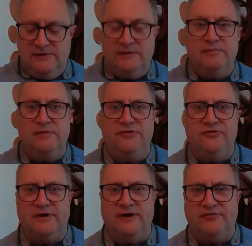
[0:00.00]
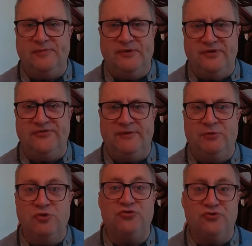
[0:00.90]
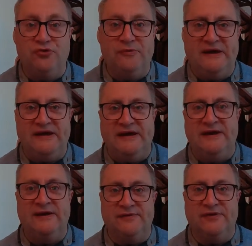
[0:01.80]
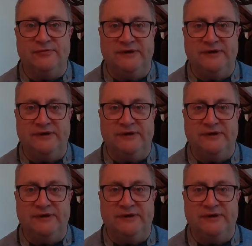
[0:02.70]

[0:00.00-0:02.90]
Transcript: Mind you, I have to be honest, I'm not sure about yet another green